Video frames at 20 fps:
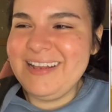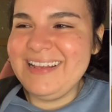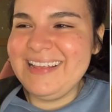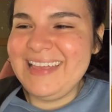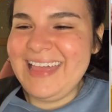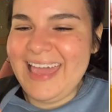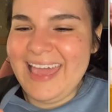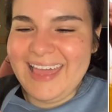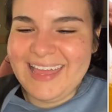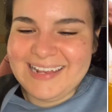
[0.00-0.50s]

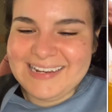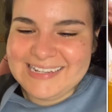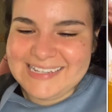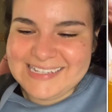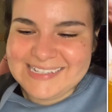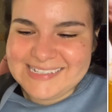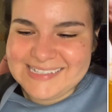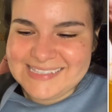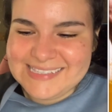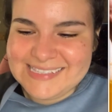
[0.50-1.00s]

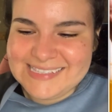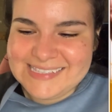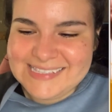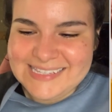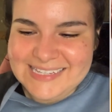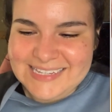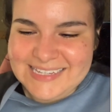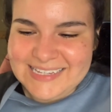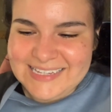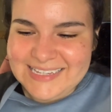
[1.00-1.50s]
candies,
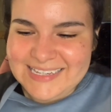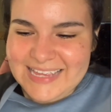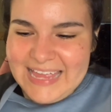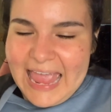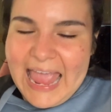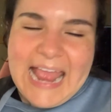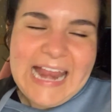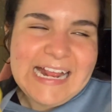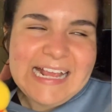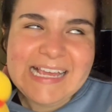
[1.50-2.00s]

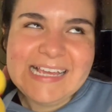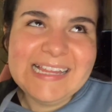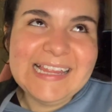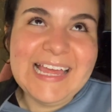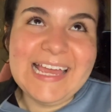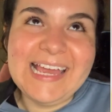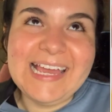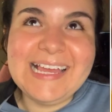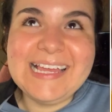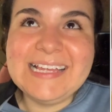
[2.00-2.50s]
any
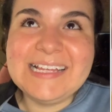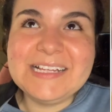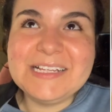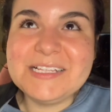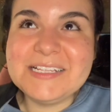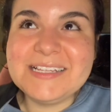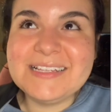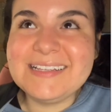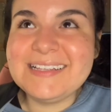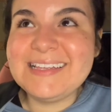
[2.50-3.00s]
like
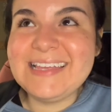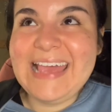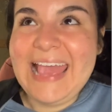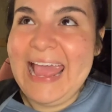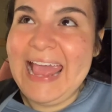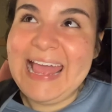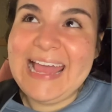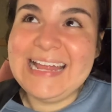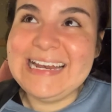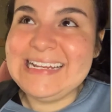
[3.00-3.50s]

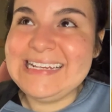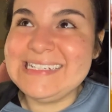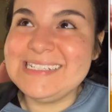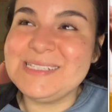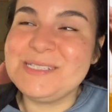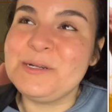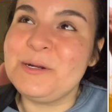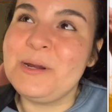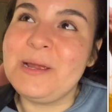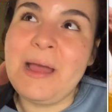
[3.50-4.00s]

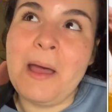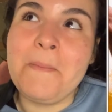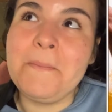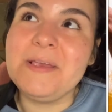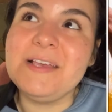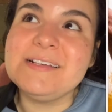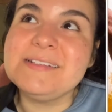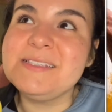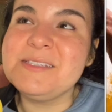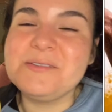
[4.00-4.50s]
candies or
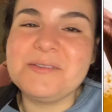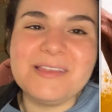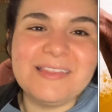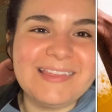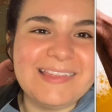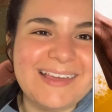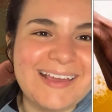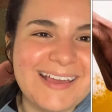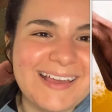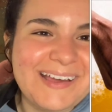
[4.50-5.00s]
gummies you can
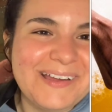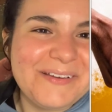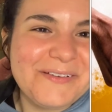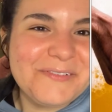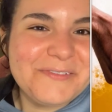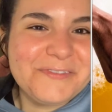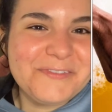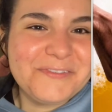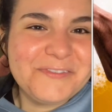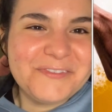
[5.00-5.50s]
think
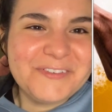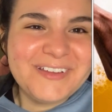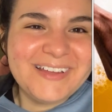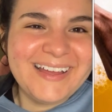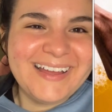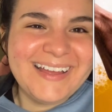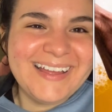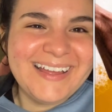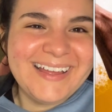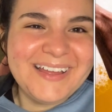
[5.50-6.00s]
of,
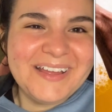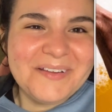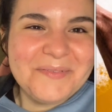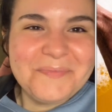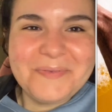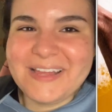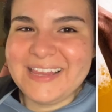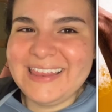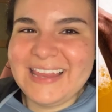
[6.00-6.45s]
but